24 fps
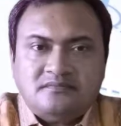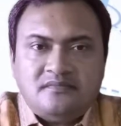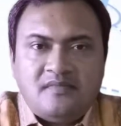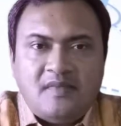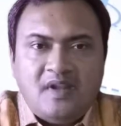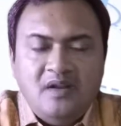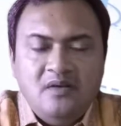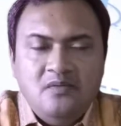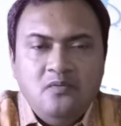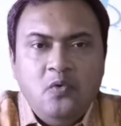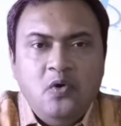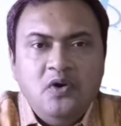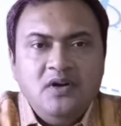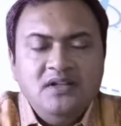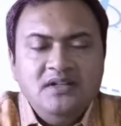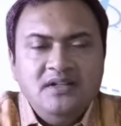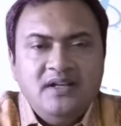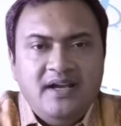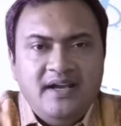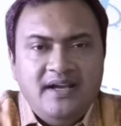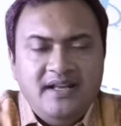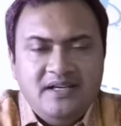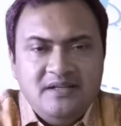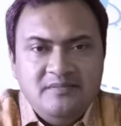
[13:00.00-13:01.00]
What are
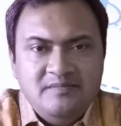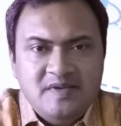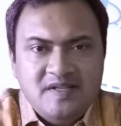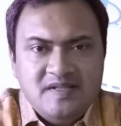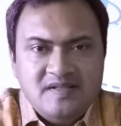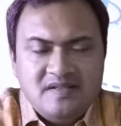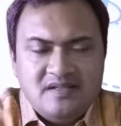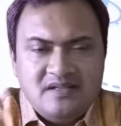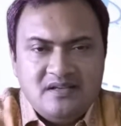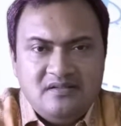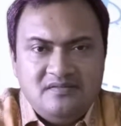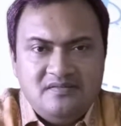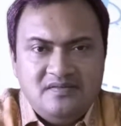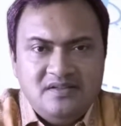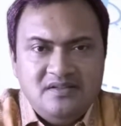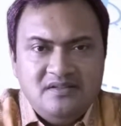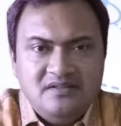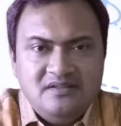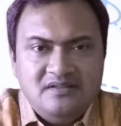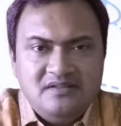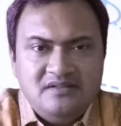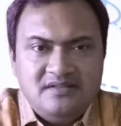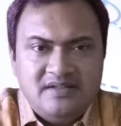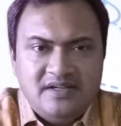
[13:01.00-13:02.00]
the elements of a
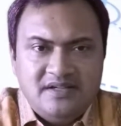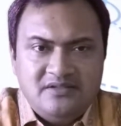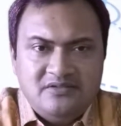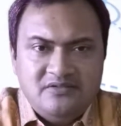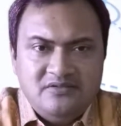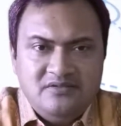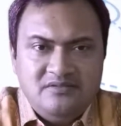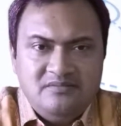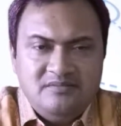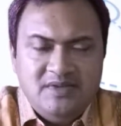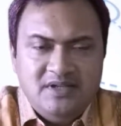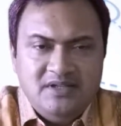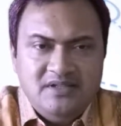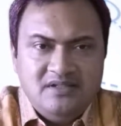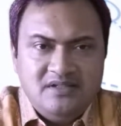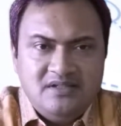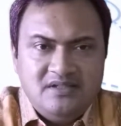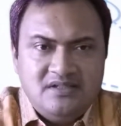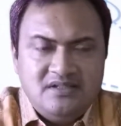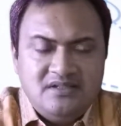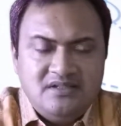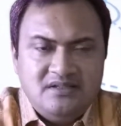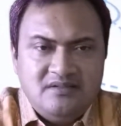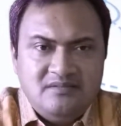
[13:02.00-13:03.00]

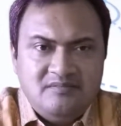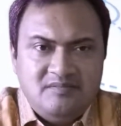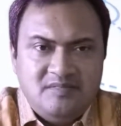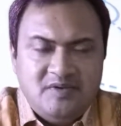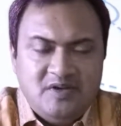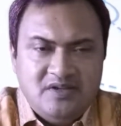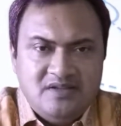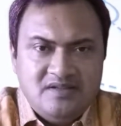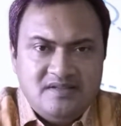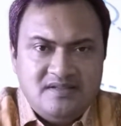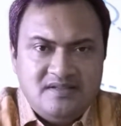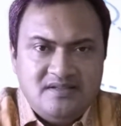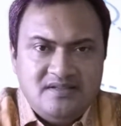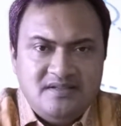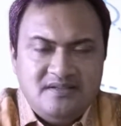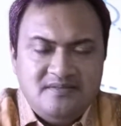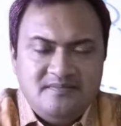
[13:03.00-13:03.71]
recruitment policy?